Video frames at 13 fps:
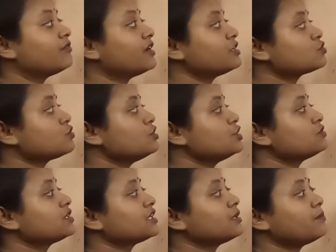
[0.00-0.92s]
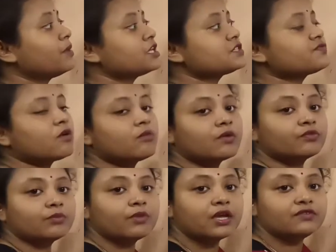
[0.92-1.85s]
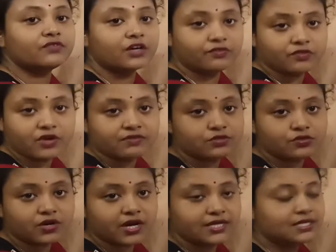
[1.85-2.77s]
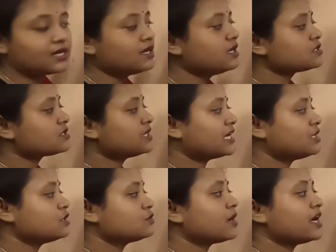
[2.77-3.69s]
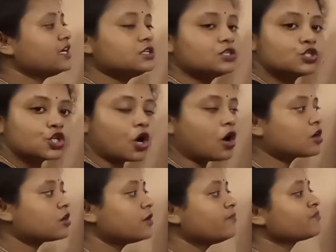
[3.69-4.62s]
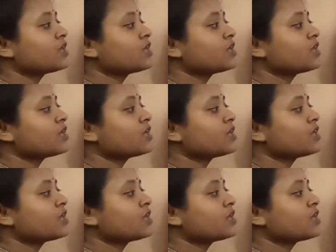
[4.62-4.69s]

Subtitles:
I told you that the base form of the main verb you have to write. So that is why talk.